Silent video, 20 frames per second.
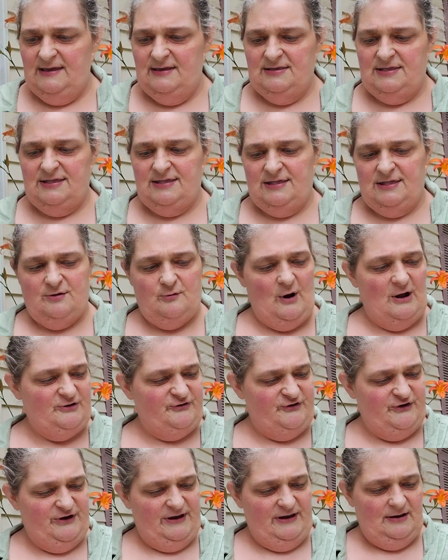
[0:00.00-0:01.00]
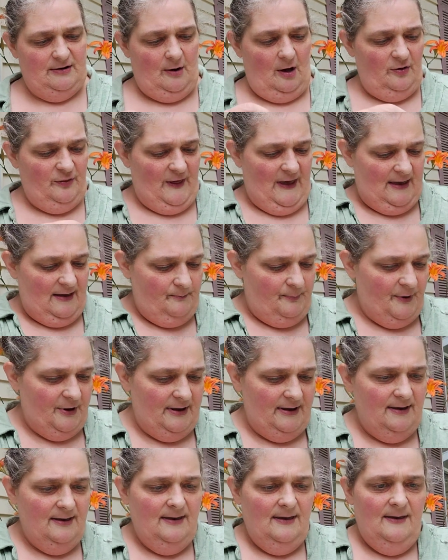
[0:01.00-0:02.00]
it's stretchy and all that,
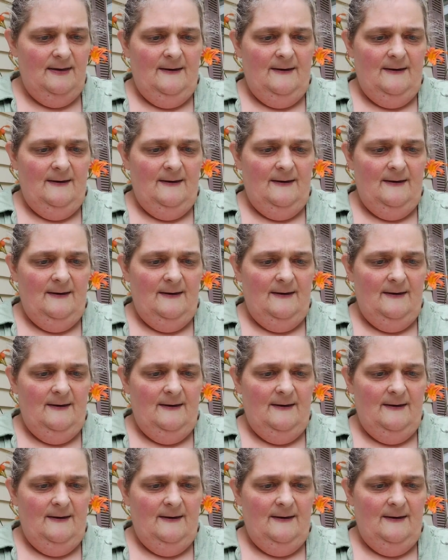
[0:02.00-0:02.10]
but